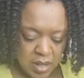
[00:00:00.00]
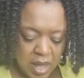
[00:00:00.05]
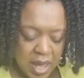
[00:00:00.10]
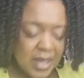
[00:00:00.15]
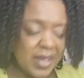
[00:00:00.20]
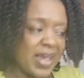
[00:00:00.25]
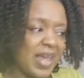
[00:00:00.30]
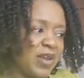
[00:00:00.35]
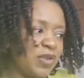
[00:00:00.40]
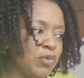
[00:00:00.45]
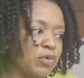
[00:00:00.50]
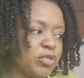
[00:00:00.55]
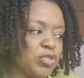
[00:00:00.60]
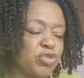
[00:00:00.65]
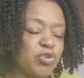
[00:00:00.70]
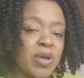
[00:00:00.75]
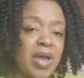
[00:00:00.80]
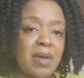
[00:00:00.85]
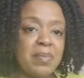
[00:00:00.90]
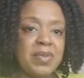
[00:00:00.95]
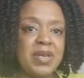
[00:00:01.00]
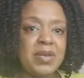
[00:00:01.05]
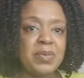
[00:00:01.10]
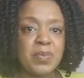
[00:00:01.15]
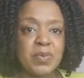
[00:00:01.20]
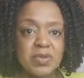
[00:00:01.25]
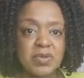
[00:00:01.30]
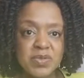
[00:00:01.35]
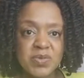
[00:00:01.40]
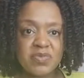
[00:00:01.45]
Again, not sure how many
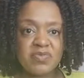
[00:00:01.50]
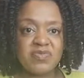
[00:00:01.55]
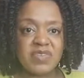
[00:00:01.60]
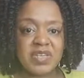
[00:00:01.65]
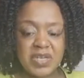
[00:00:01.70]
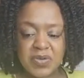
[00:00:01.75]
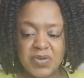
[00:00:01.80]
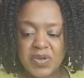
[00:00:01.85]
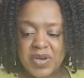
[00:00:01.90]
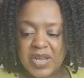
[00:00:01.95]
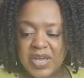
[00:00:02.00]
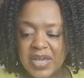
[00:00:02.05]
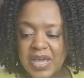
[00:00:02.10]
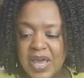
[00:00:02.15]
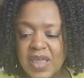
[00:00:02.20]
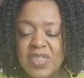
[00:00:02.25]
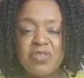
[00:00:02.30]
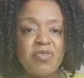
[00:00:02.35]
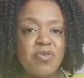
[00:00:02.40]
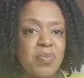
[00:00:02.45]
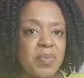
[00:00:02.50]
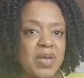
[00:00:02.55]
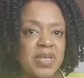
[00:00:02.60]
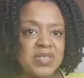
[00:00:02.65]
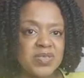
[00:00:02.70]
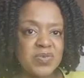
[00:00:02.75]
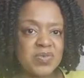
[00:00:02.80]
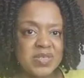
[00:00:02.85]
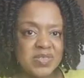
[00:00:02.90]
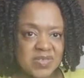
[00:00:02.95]
bottles we're really going to get through, but
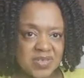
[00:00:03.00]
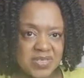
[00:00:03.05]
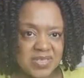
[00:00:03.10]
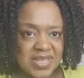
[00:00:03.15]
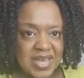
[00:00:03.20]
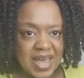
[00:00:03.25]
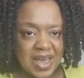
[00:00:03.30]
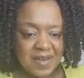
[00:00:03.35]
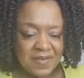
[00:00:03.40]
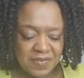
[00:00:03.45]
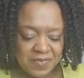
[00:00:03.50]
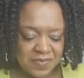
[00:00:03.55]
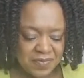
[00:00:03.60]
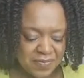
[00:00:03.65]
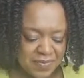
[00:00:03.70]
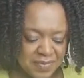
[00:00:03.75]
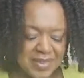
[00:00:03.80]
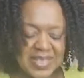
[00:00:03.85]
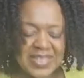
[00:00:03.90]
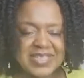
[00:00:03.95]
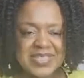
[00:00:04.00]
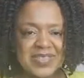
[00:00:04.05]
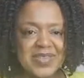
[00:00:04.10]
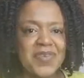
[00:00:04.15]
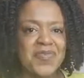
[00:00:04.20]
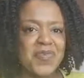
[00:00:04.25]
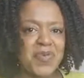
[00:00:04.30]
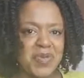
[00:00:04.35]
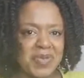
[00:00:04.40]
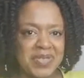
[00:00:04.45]
it's always good to have this
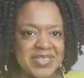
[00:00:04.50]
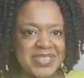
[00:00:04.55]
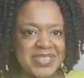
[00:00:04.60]
stuff on